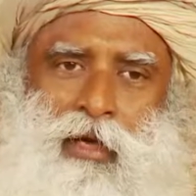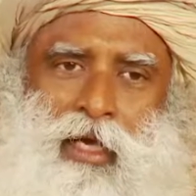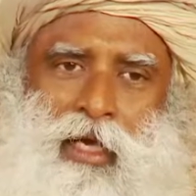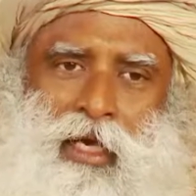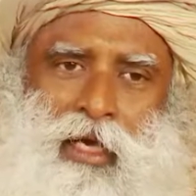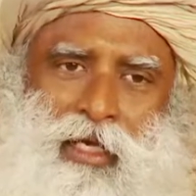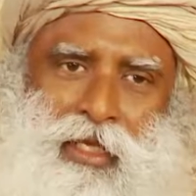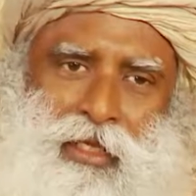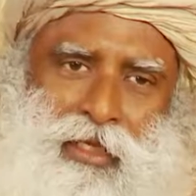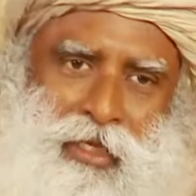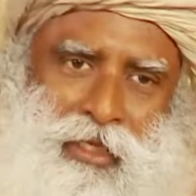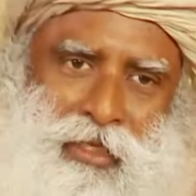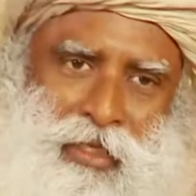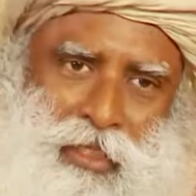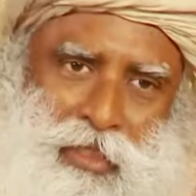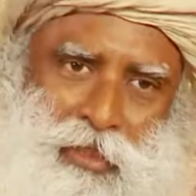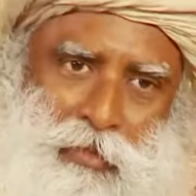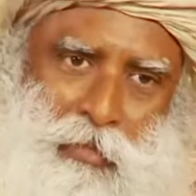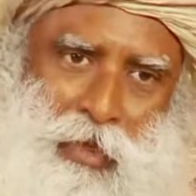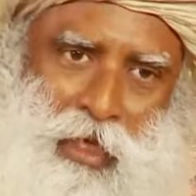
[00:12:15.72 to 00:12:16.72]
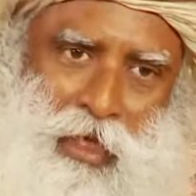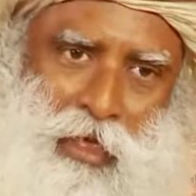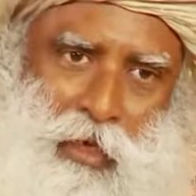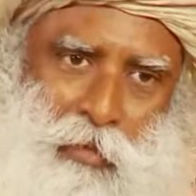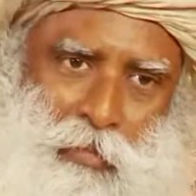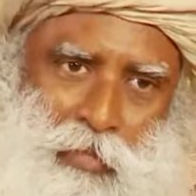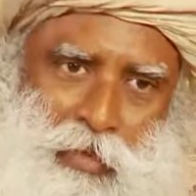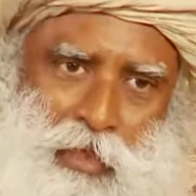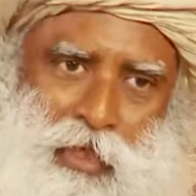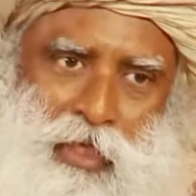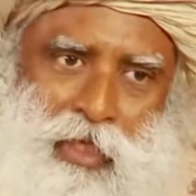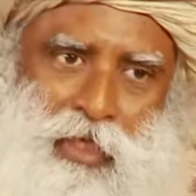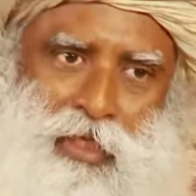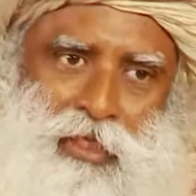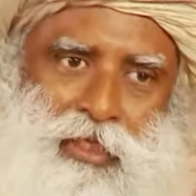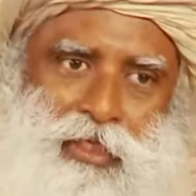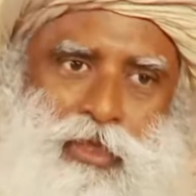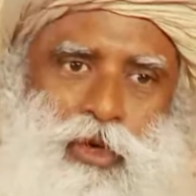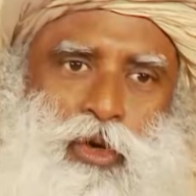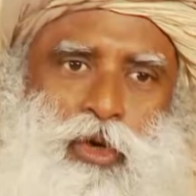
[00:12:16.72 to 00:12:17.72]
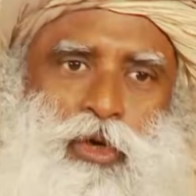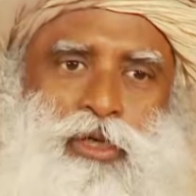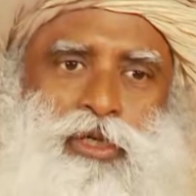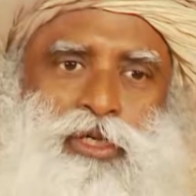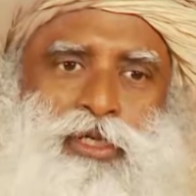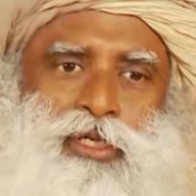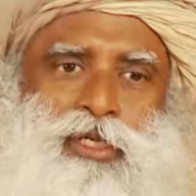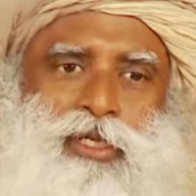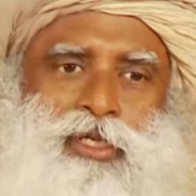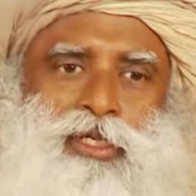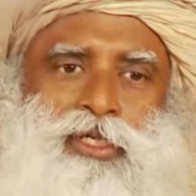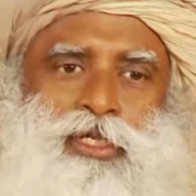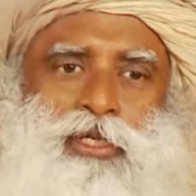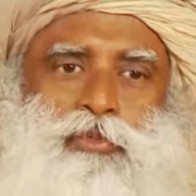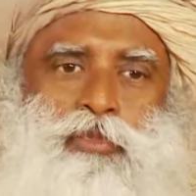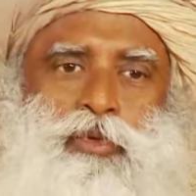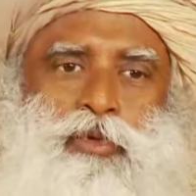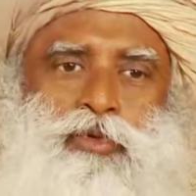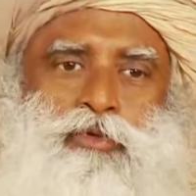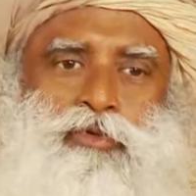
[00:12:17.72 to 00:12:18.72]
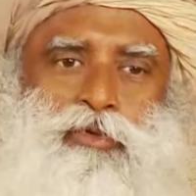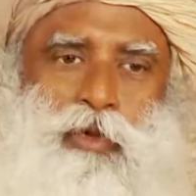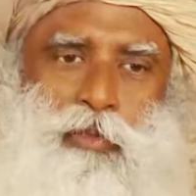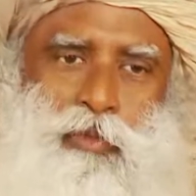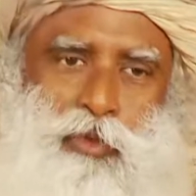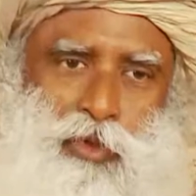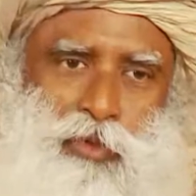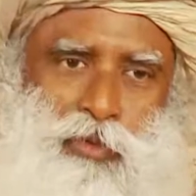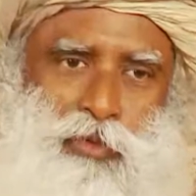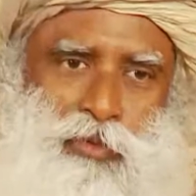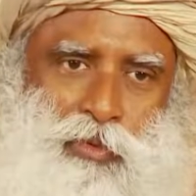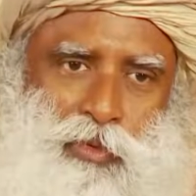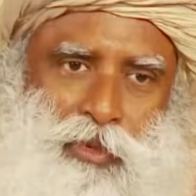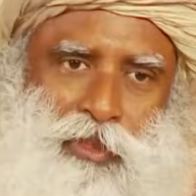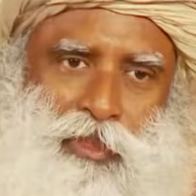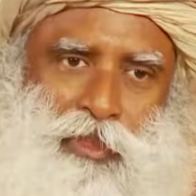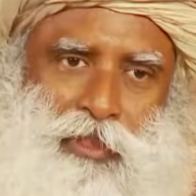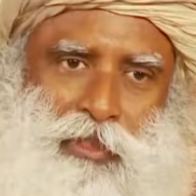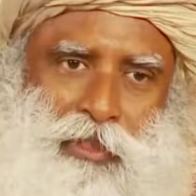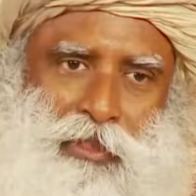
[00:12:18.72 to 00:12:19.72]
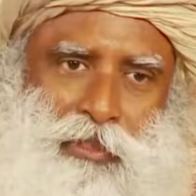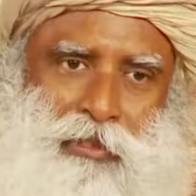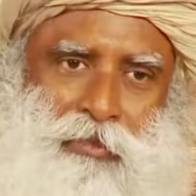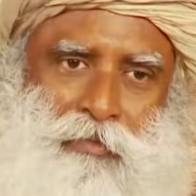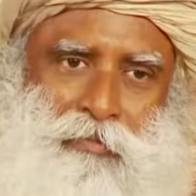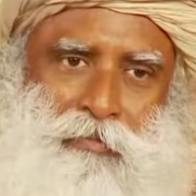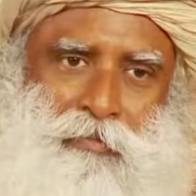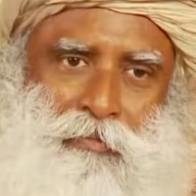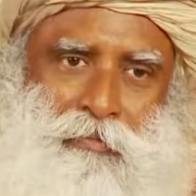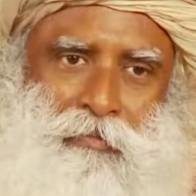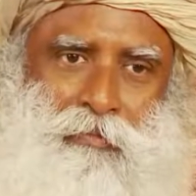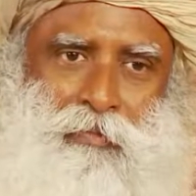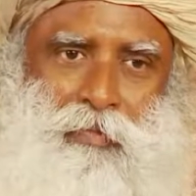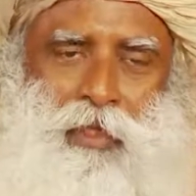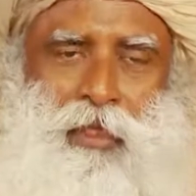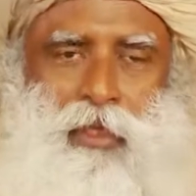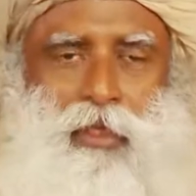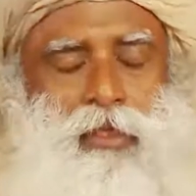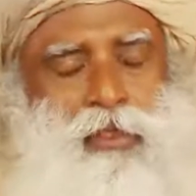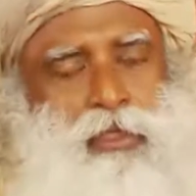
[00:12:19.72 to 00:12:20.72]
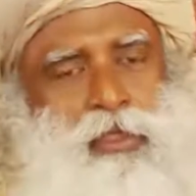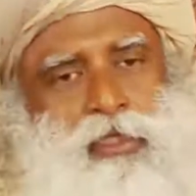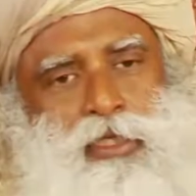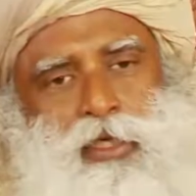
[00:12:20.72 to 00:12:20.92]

anything that's made up needs constant support from you, isn't it? See,